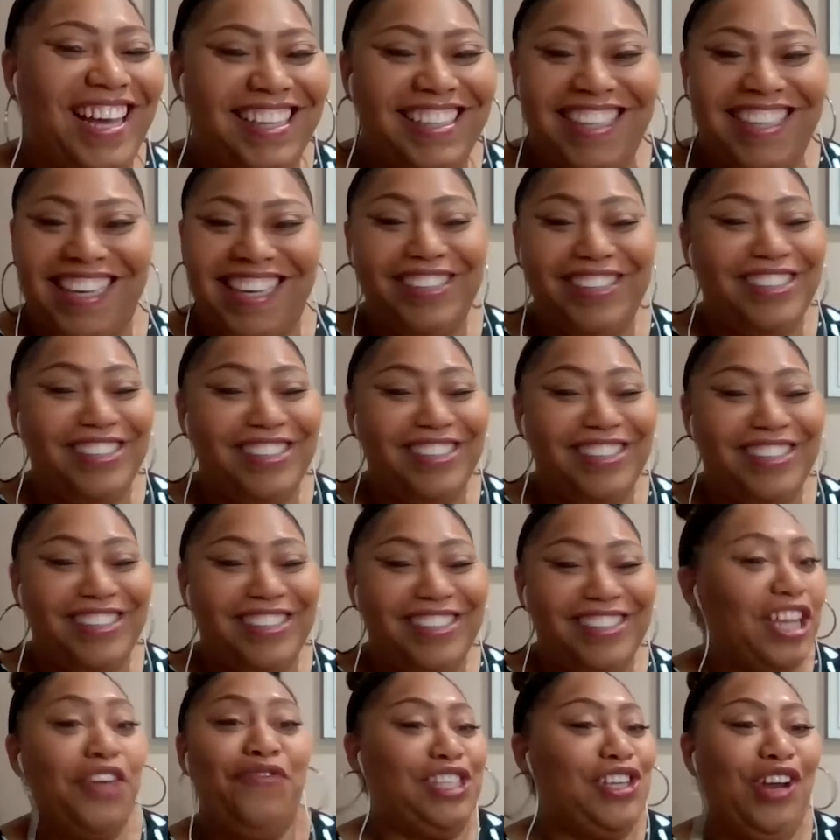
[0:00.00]
okay, like, Get
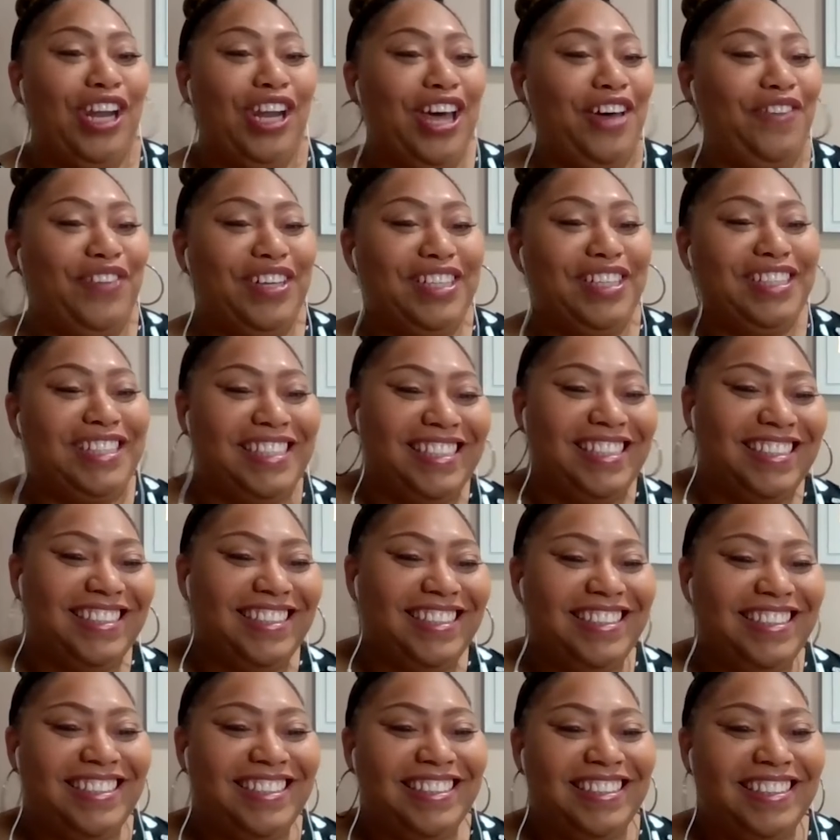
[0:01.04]
a, give us all of it.
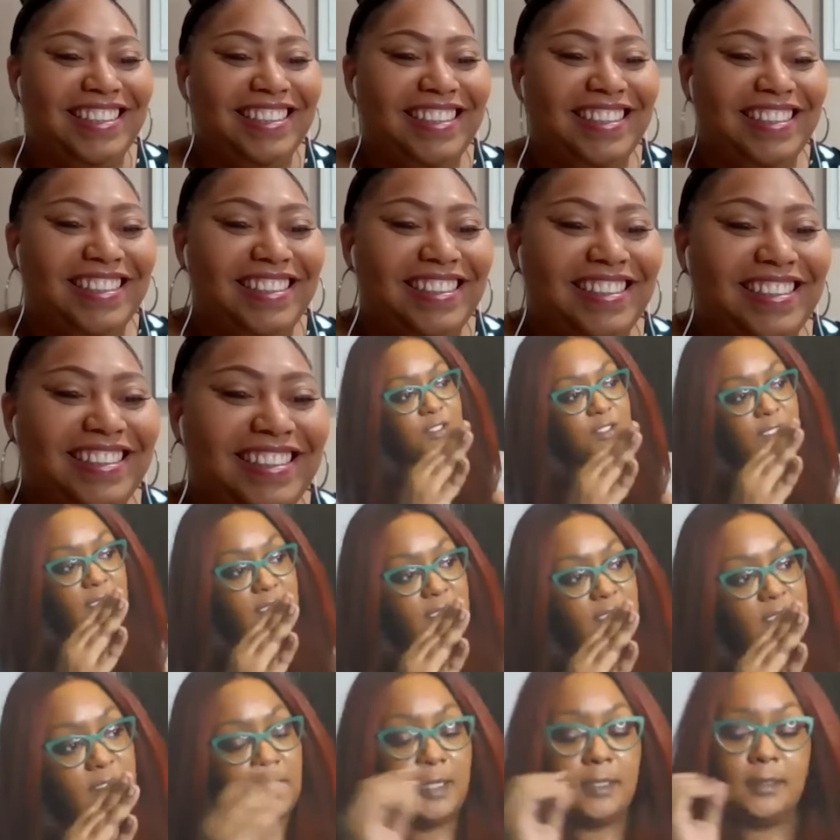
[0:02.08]

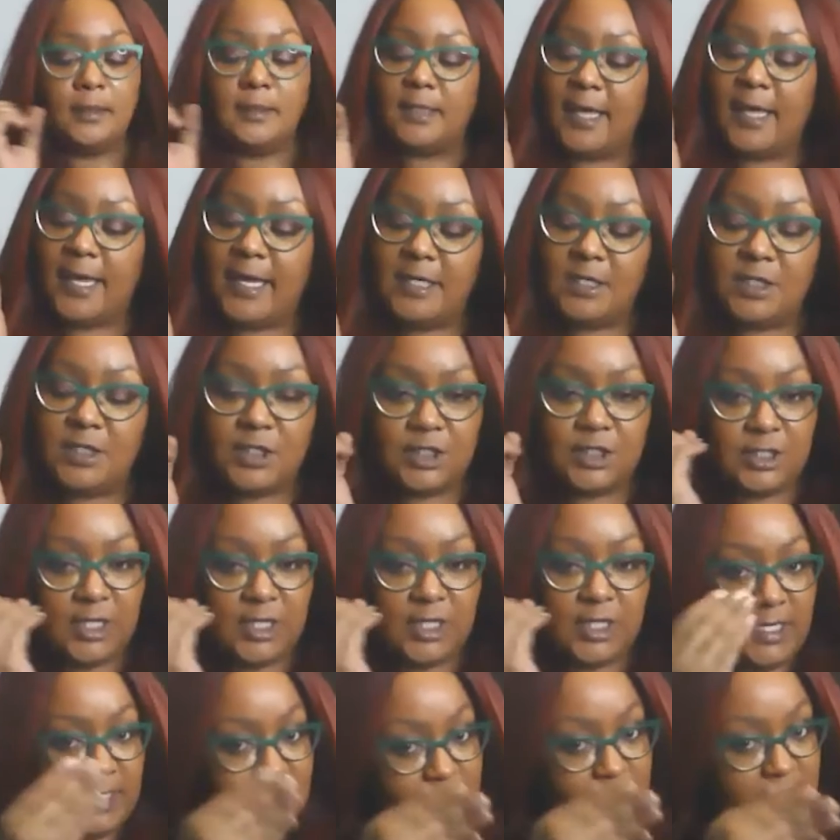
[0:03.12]
Imagine a light
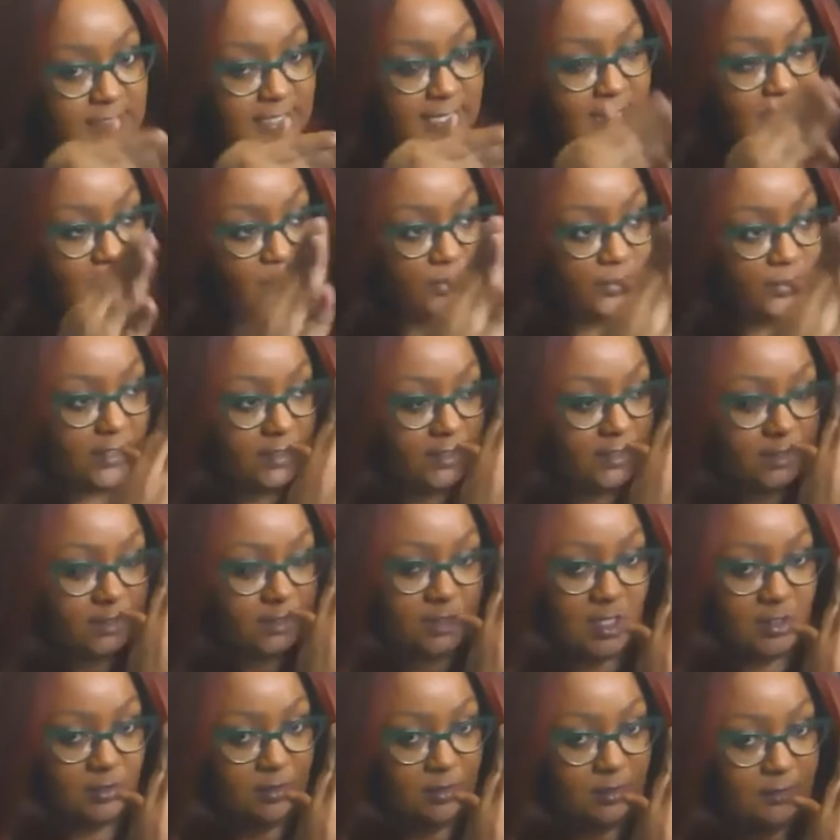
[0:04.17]
shining down a
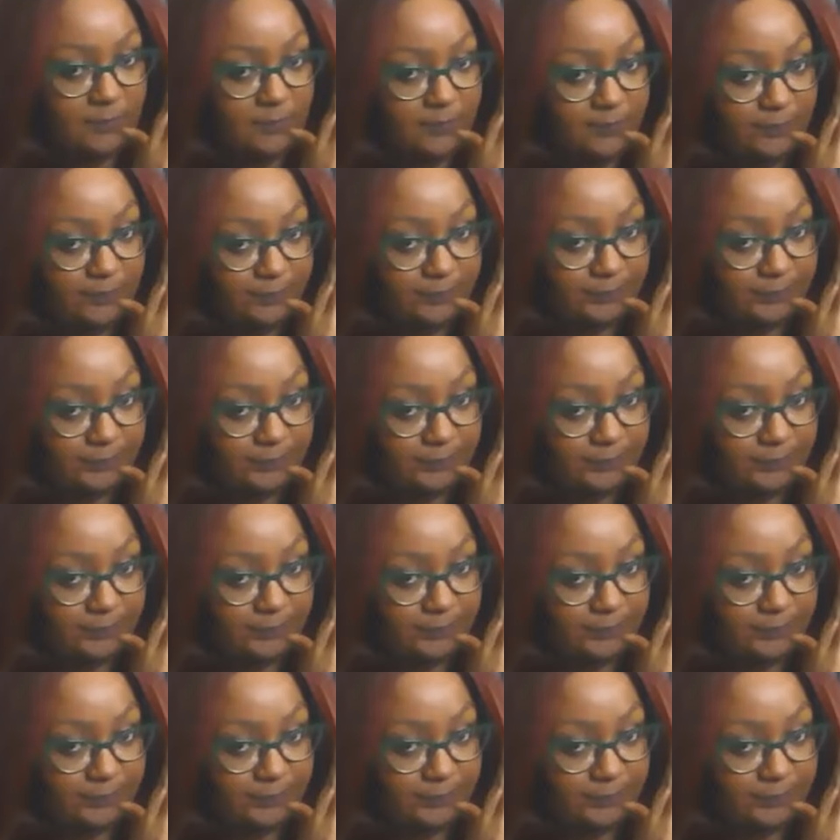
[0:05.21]
tunnel,